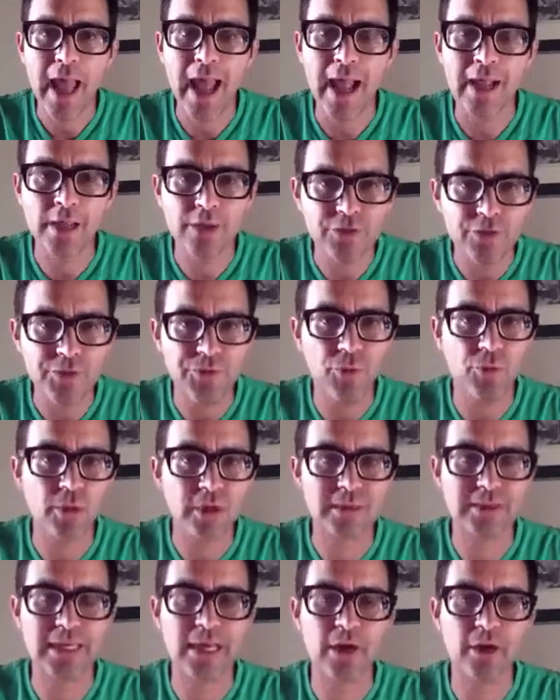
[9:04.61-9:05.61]
and his
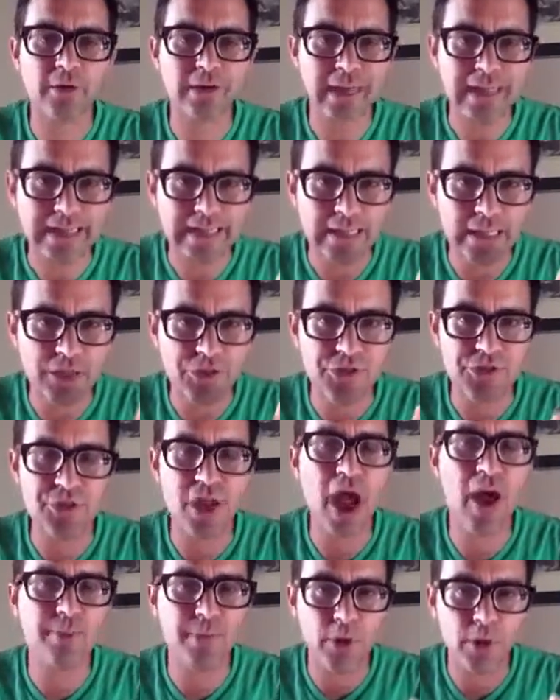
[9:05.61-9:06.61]
authoritarian
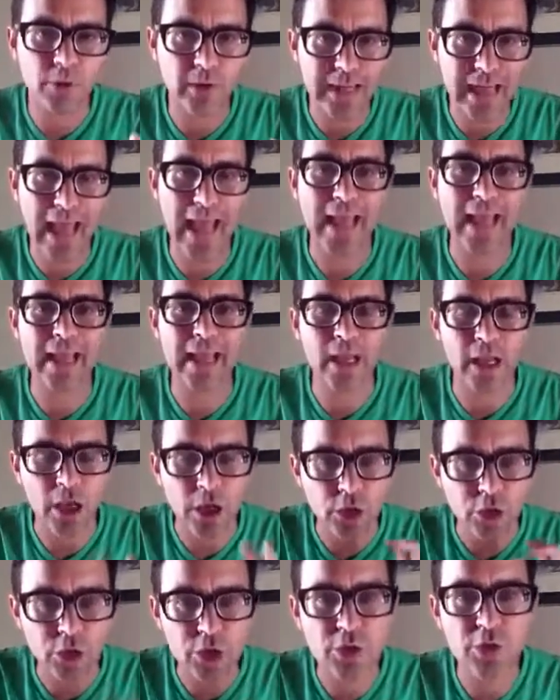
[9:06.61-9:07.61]
Gestapo gang
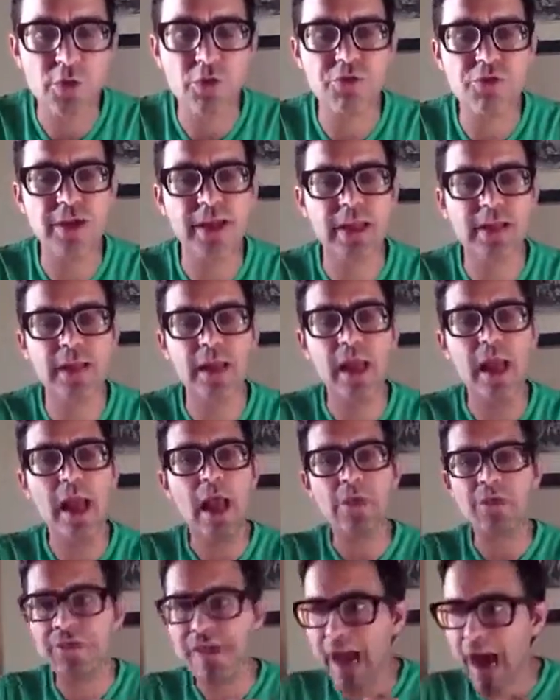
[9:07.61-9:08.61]
using
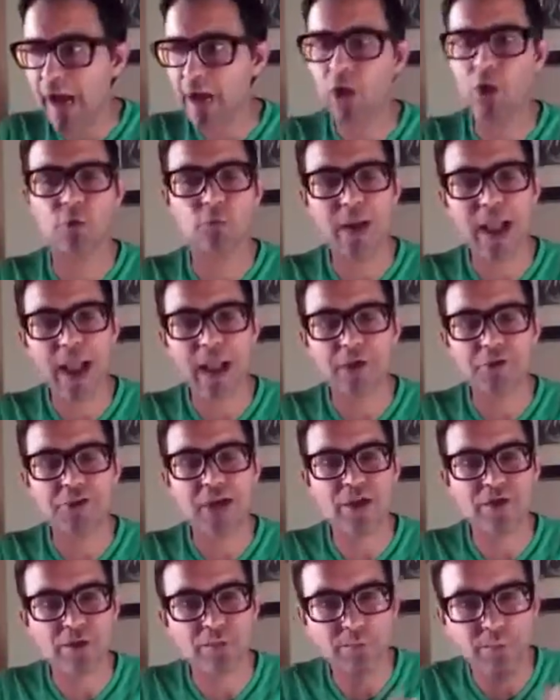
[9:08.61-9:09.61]
the IRS
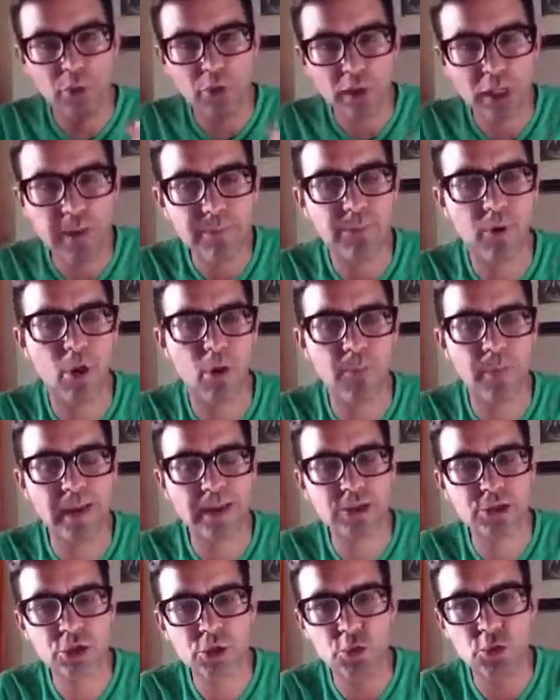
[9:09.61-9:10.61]
as a bully
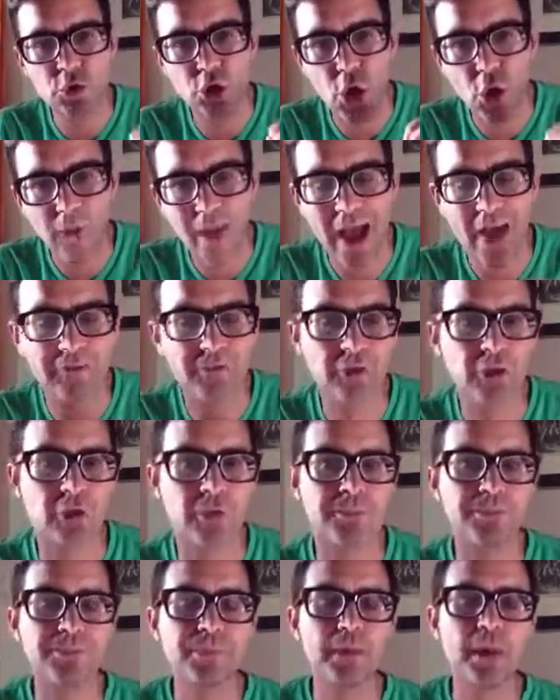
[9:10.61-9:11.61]
pulpit to go
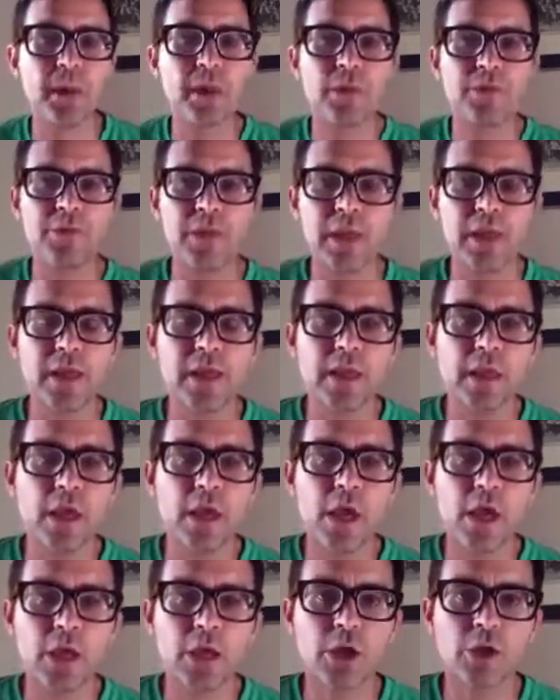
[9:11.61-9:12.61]
after the
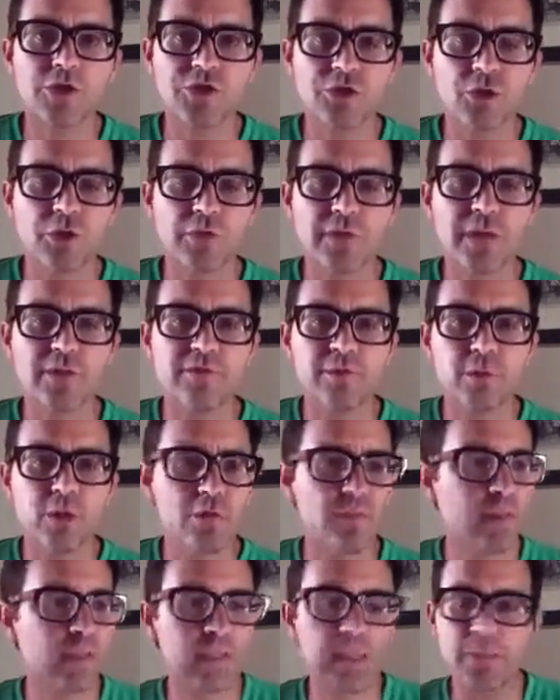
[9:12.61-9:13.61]
conservative
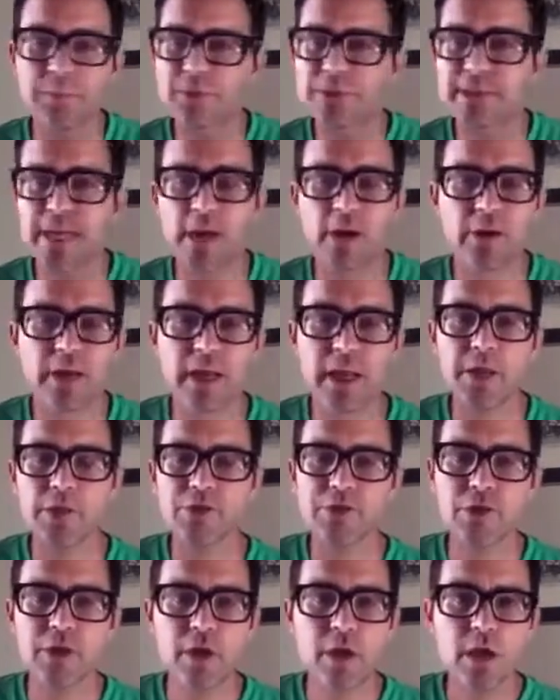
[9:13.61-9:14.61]
movement,
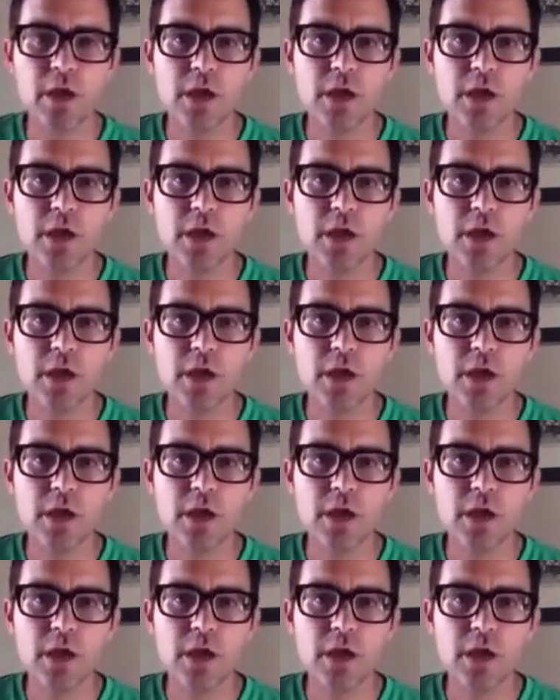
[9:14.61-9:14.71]
libertarians,